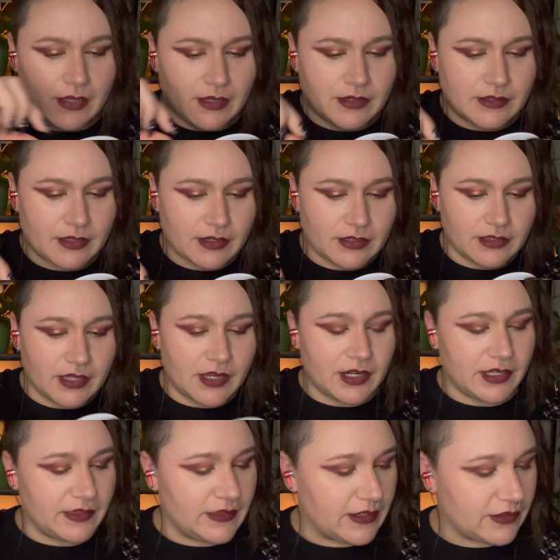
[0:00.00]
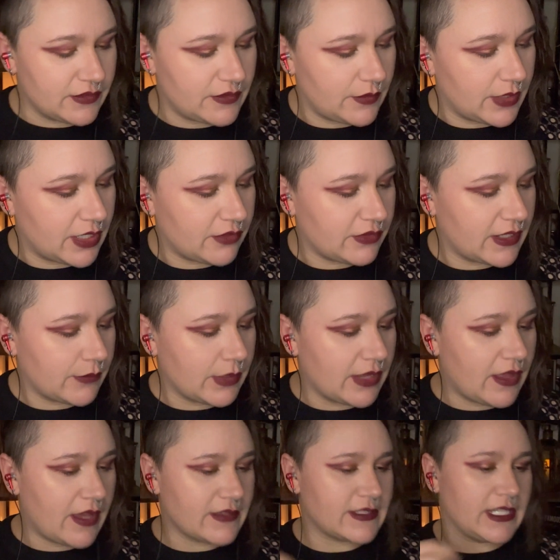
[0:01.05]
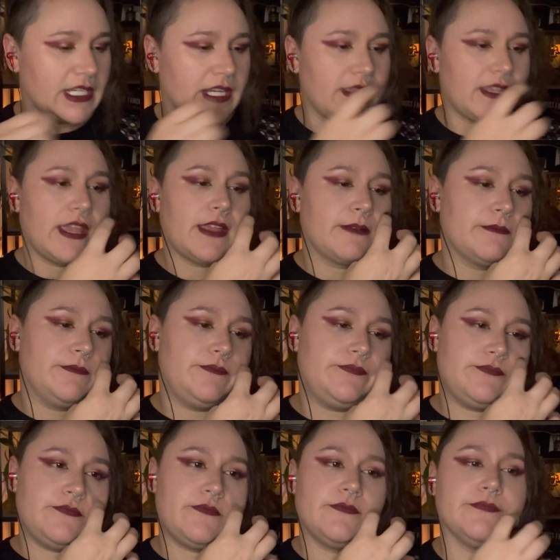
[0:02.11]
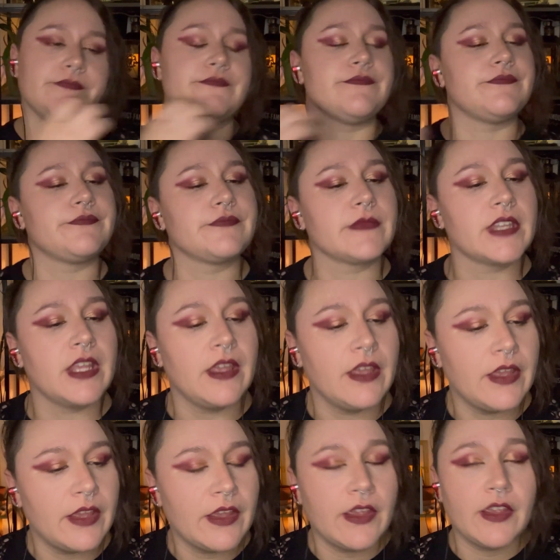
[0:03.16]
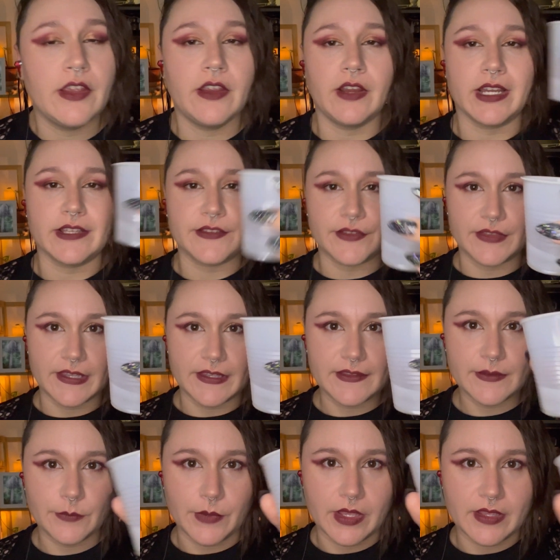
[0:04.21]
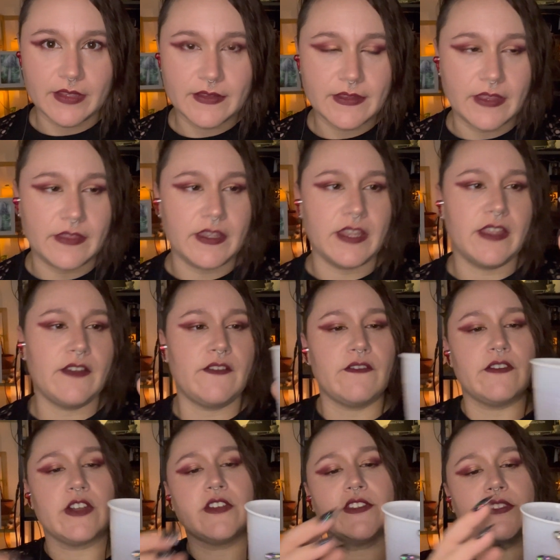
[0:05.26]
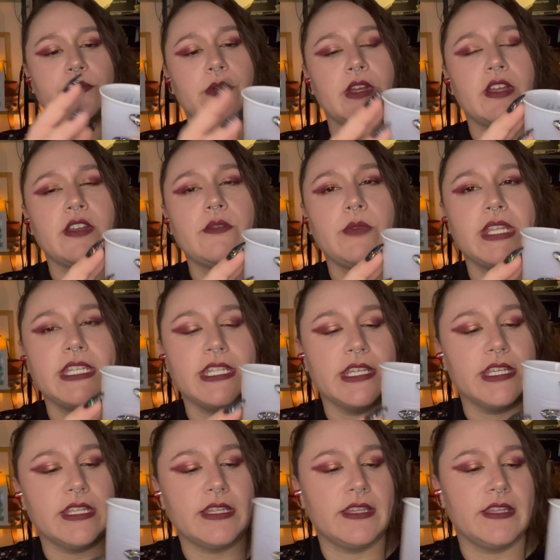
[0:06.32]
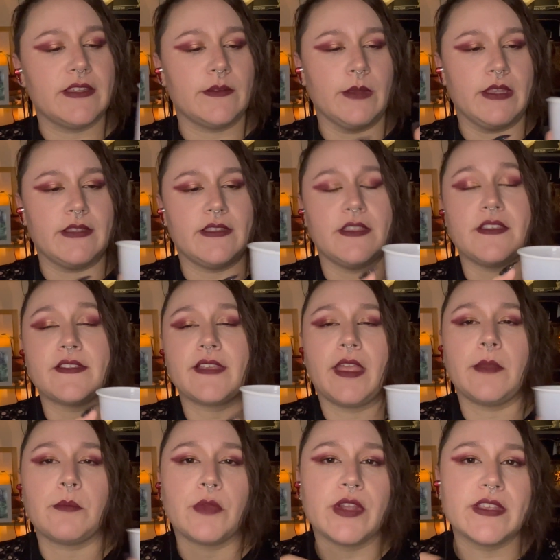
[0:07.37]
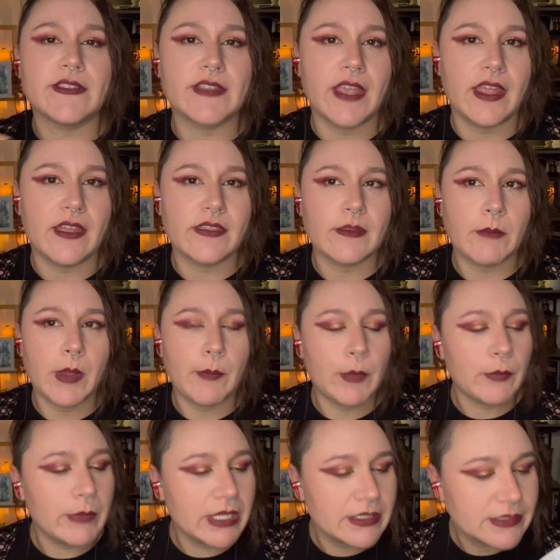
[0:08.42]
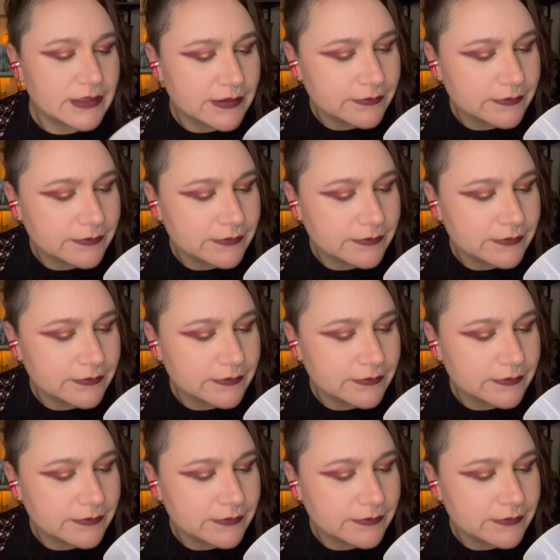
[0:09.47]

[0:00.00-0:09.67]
a lot in there, so I don't think we lost anything. Alright, so this was the first one we did. This was the cypress and the peppermint.